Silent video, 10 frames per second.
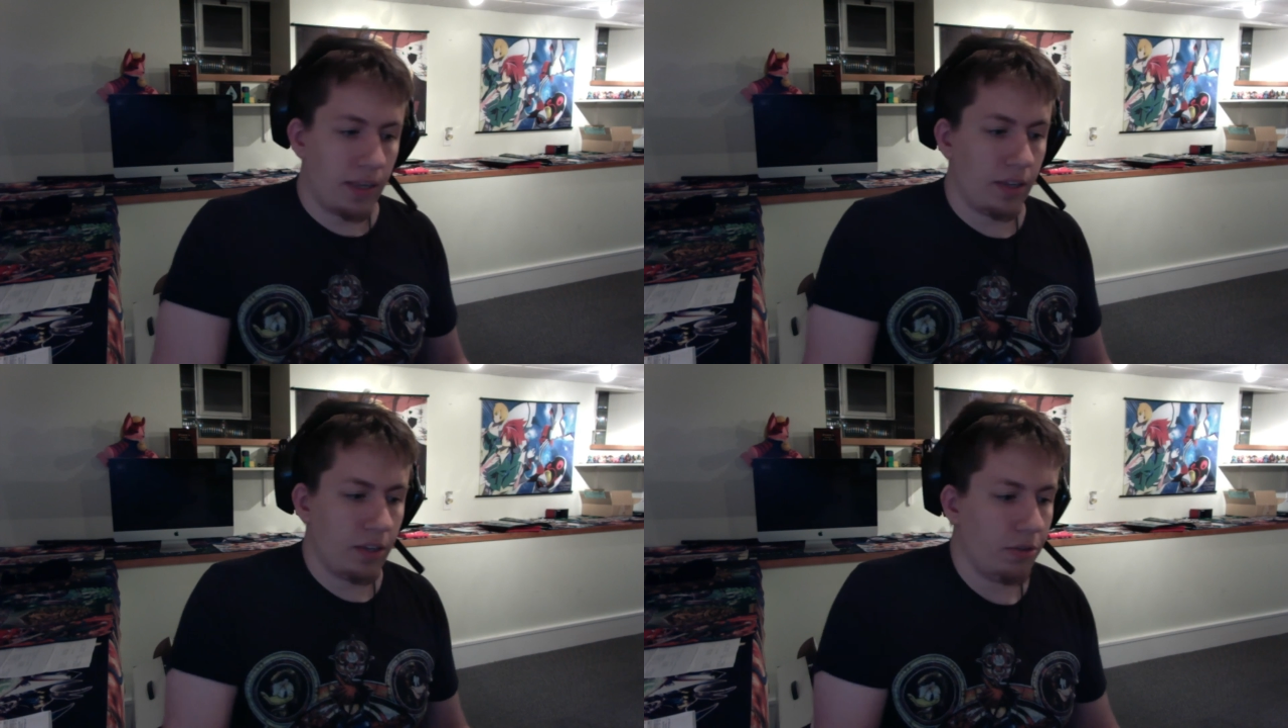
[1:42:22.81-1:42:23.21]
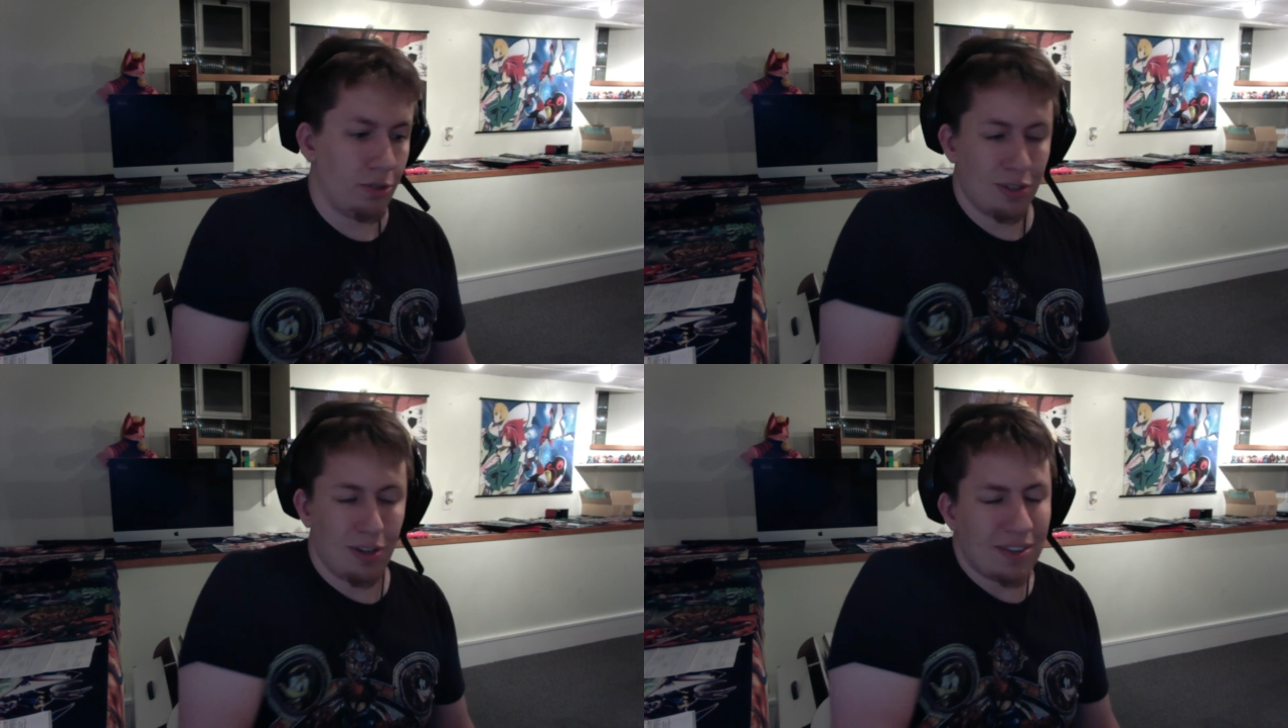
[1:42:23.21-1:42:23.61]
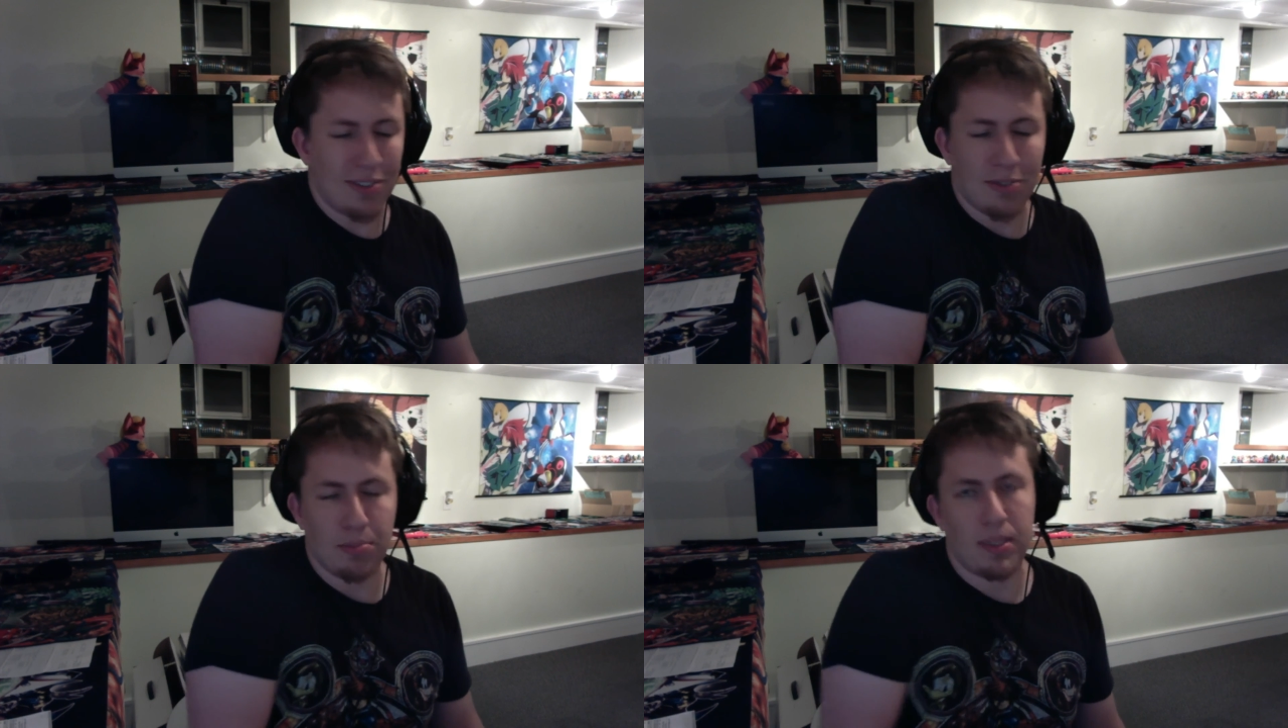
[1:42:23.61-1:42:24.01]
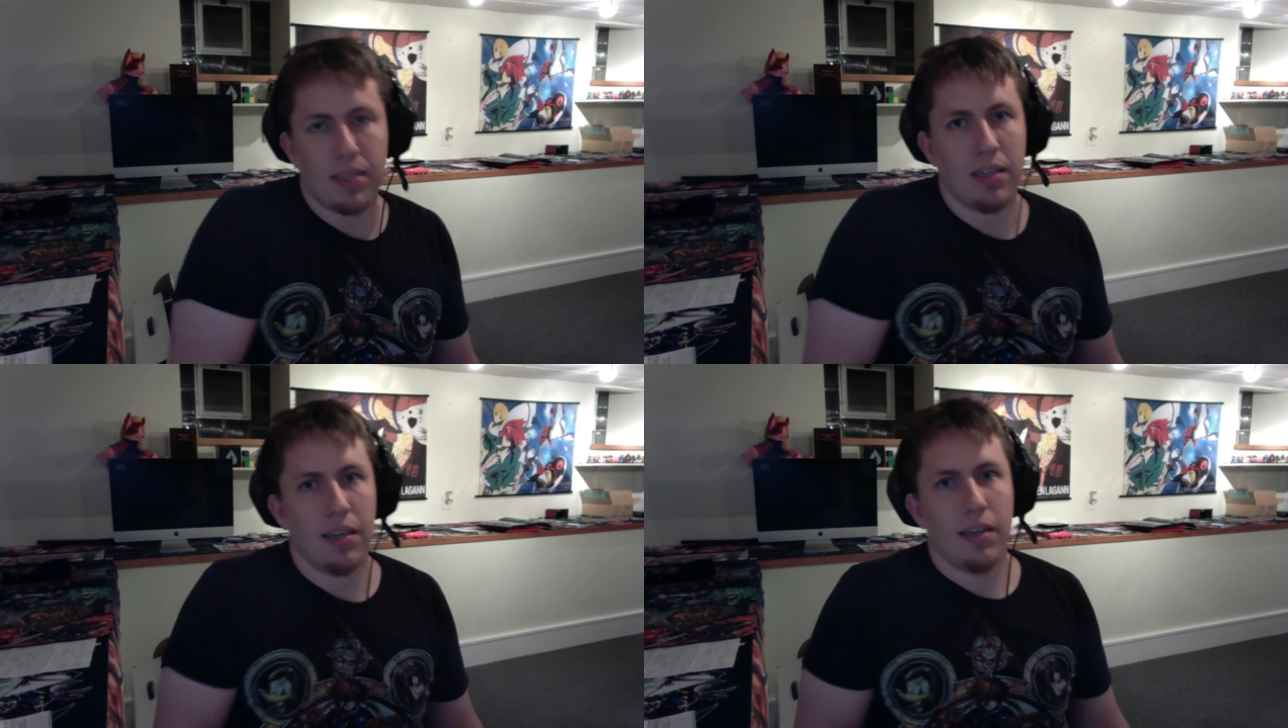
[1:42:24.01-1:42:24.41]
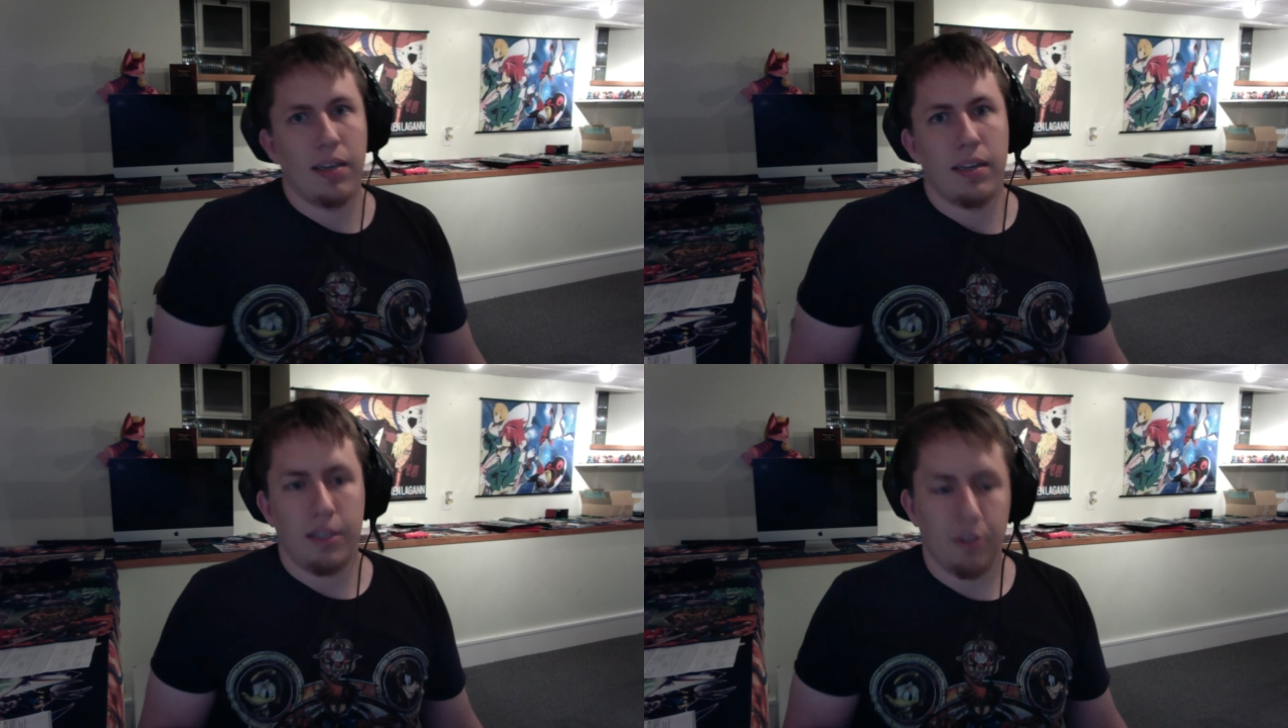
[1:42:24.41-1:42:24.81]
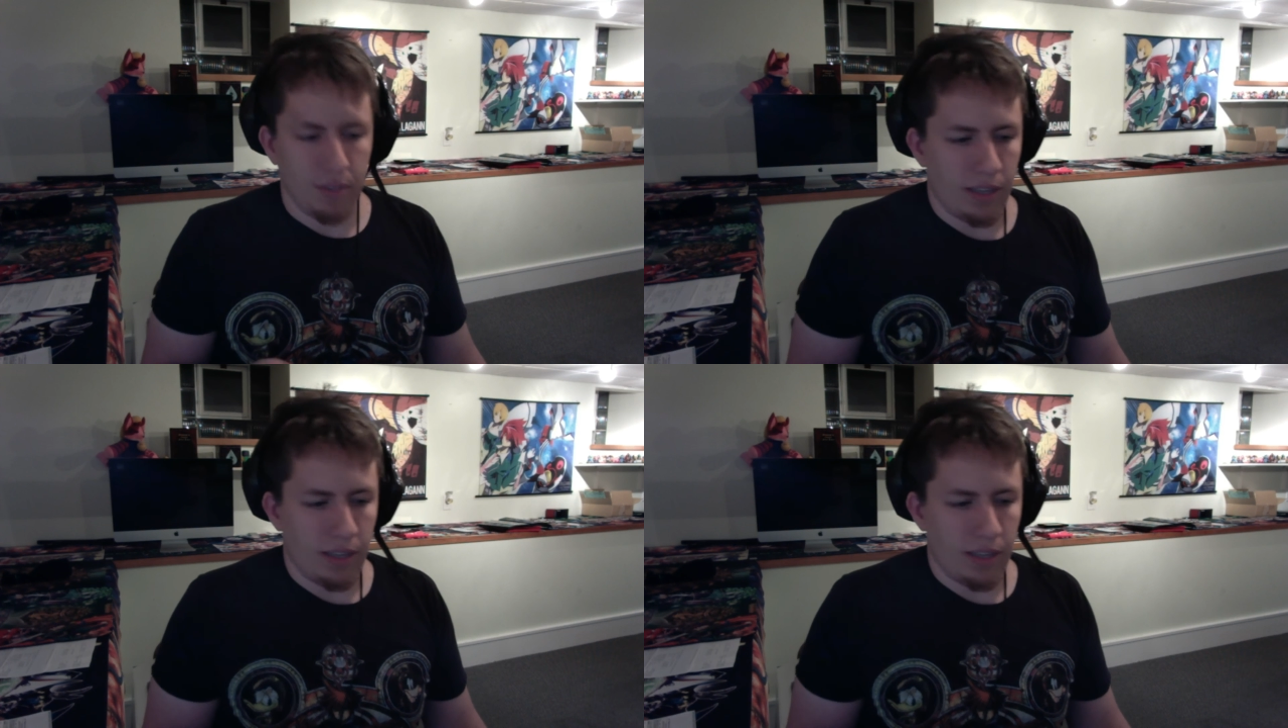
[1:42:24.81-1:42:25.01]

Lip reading: you should also be, you,